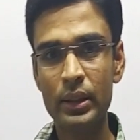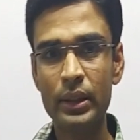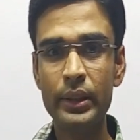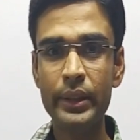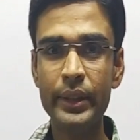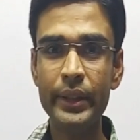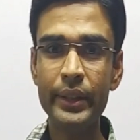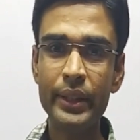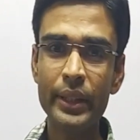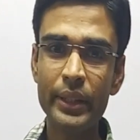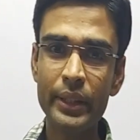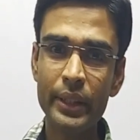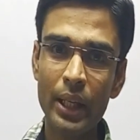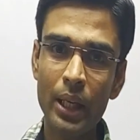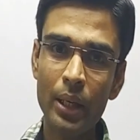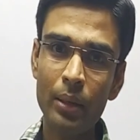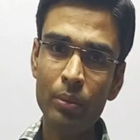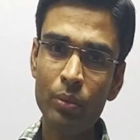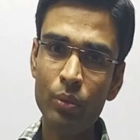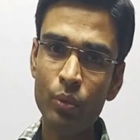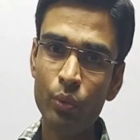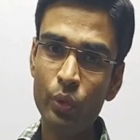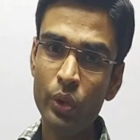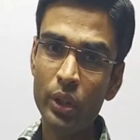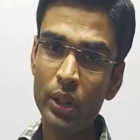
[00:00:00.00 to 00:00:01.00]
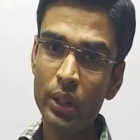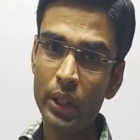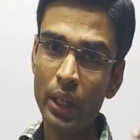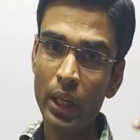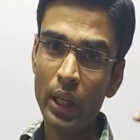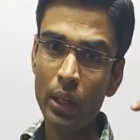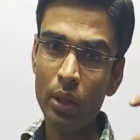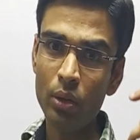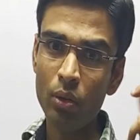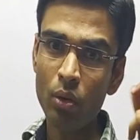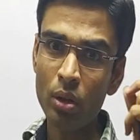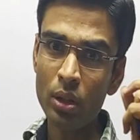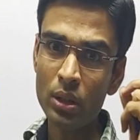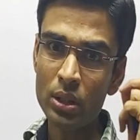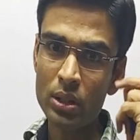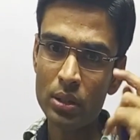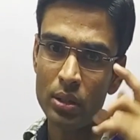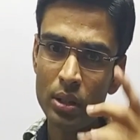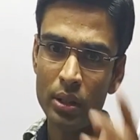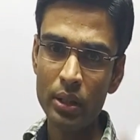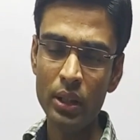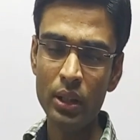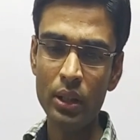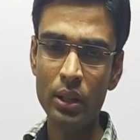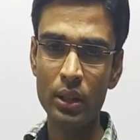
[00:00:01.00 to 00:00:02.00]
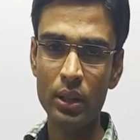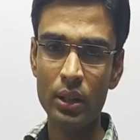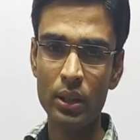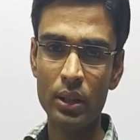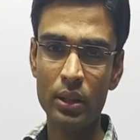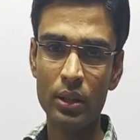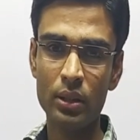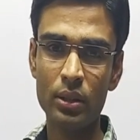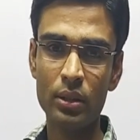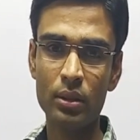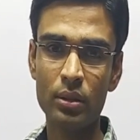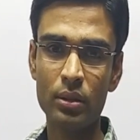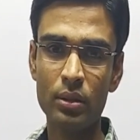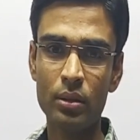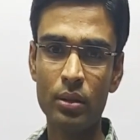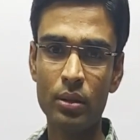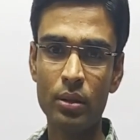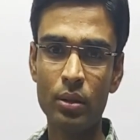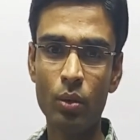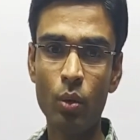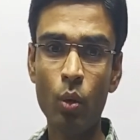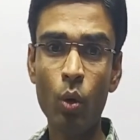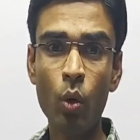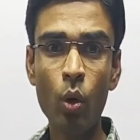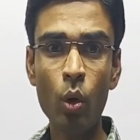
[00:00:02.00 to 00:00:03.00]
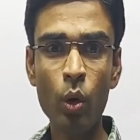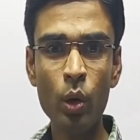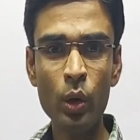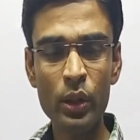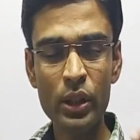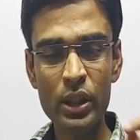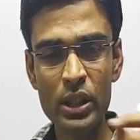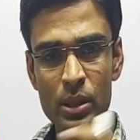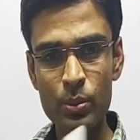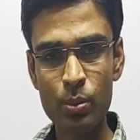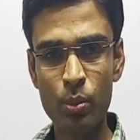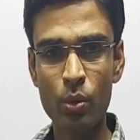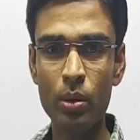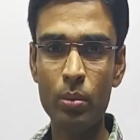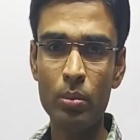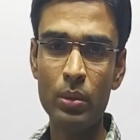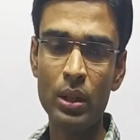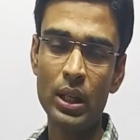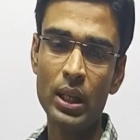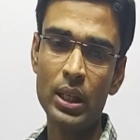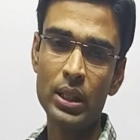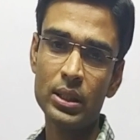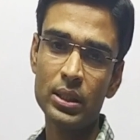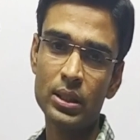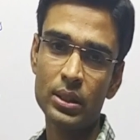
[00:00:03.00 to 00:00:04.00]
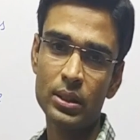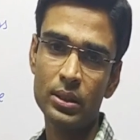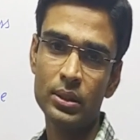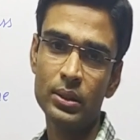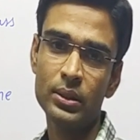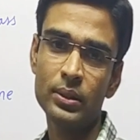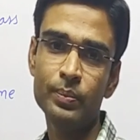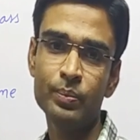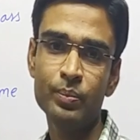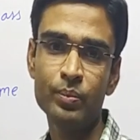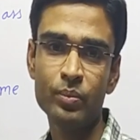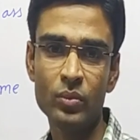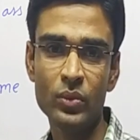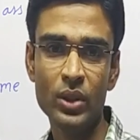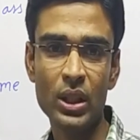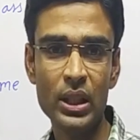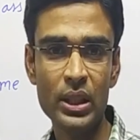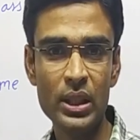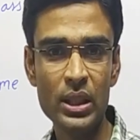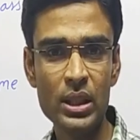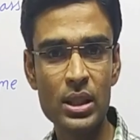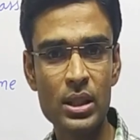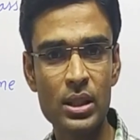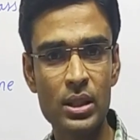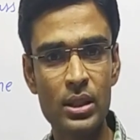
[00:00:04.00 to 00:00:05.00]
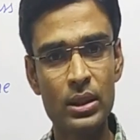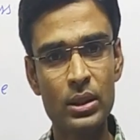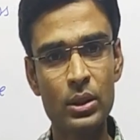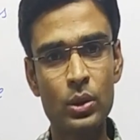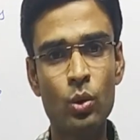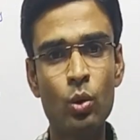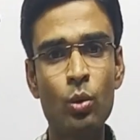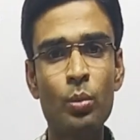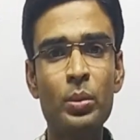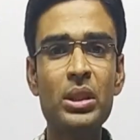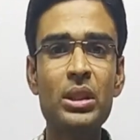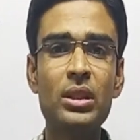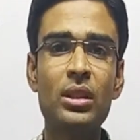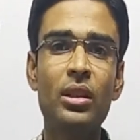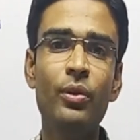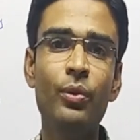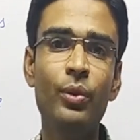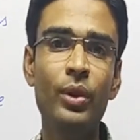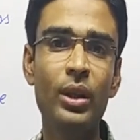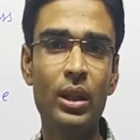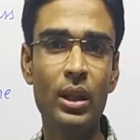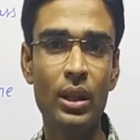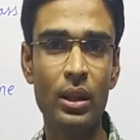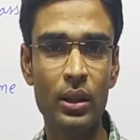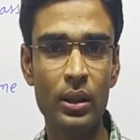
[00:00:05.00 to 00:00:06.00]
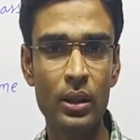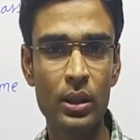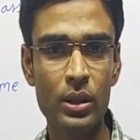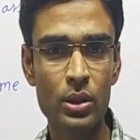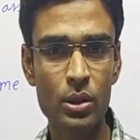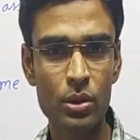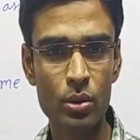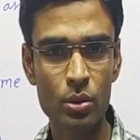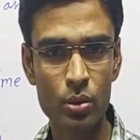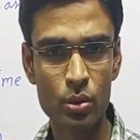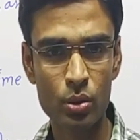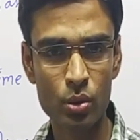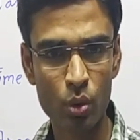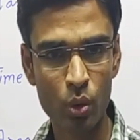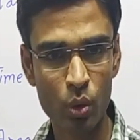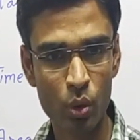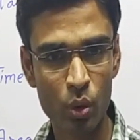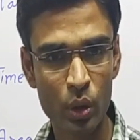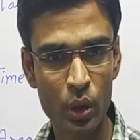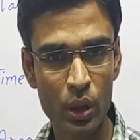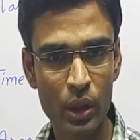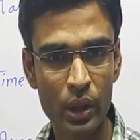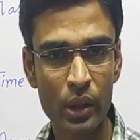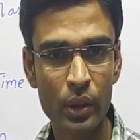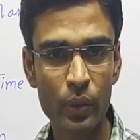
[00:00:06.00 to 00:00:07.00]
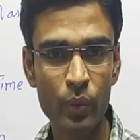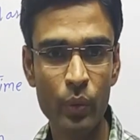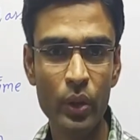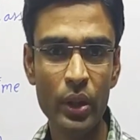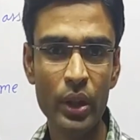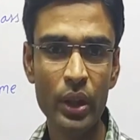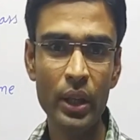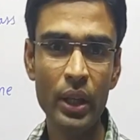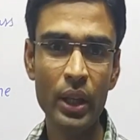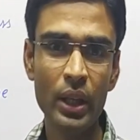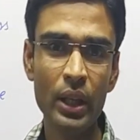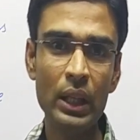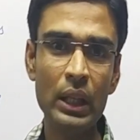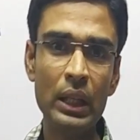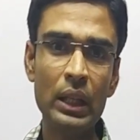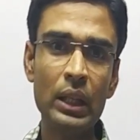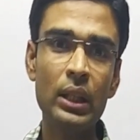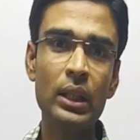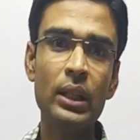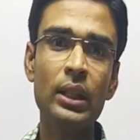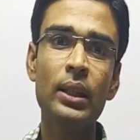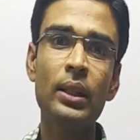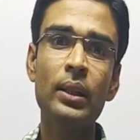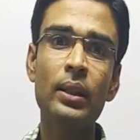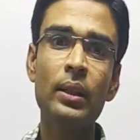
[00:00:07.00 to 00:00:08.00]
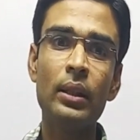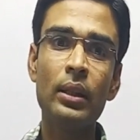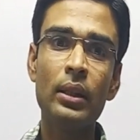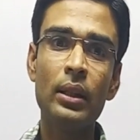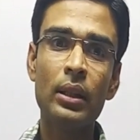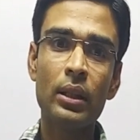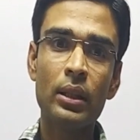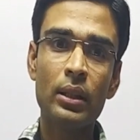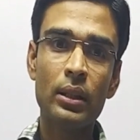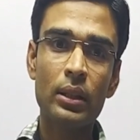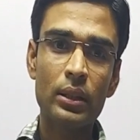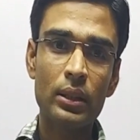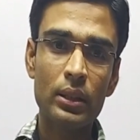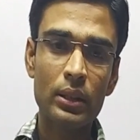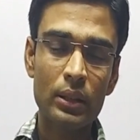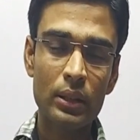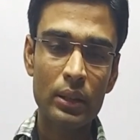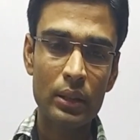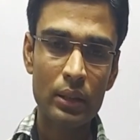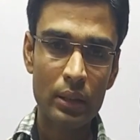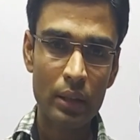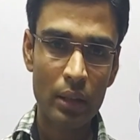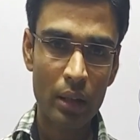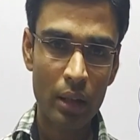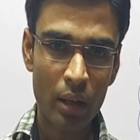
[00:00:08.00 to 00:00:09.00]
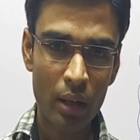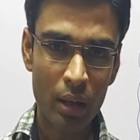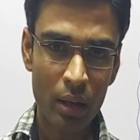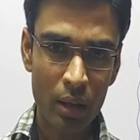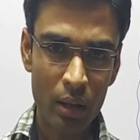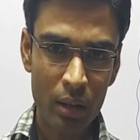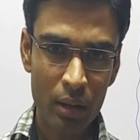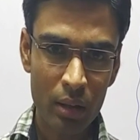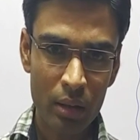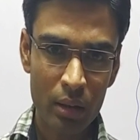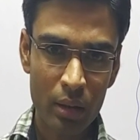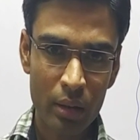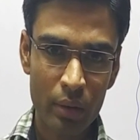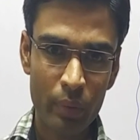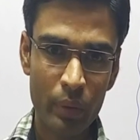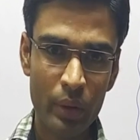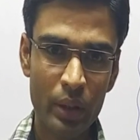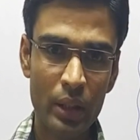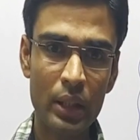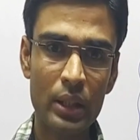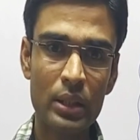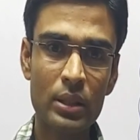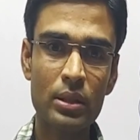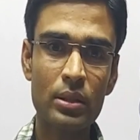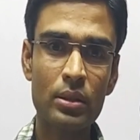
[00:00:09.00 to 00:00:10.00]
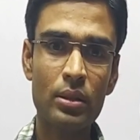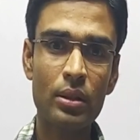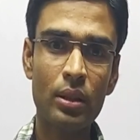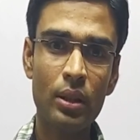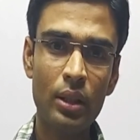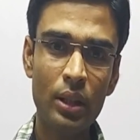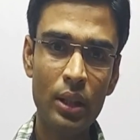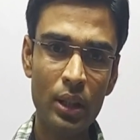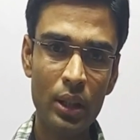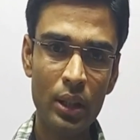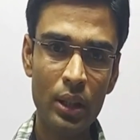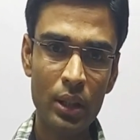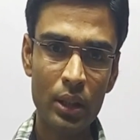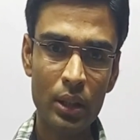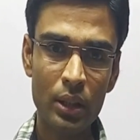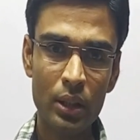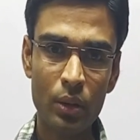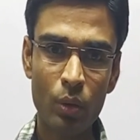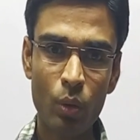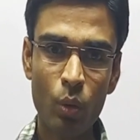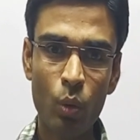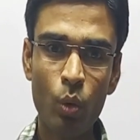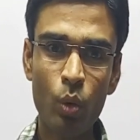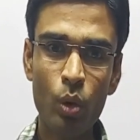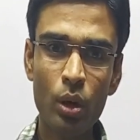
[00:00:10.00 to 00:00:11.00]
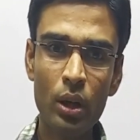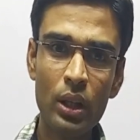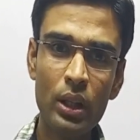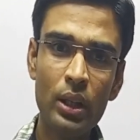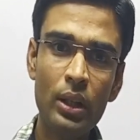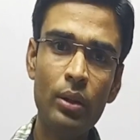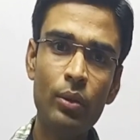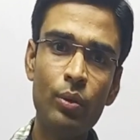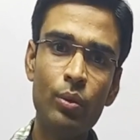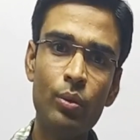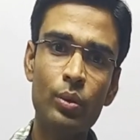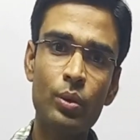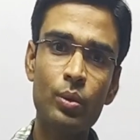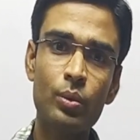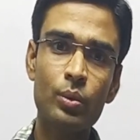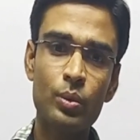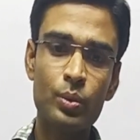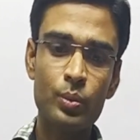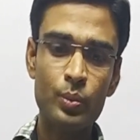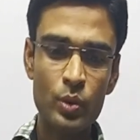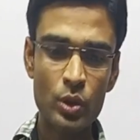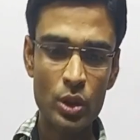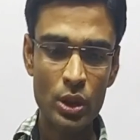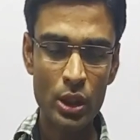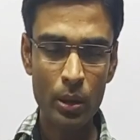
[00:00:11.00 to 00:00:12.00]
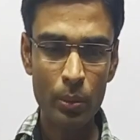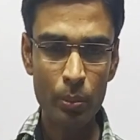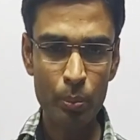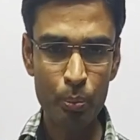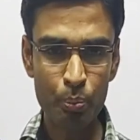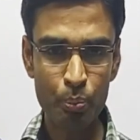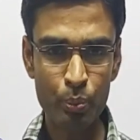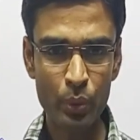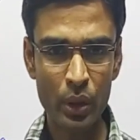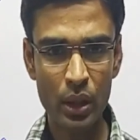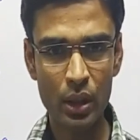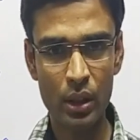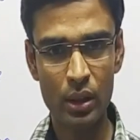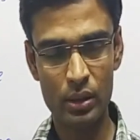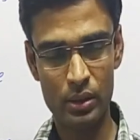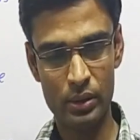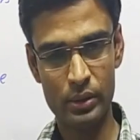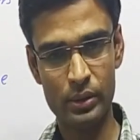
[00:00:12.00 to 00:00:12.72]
At a time we cannot study all these formulas. That is too much difficult. So we can learn, we can study only simple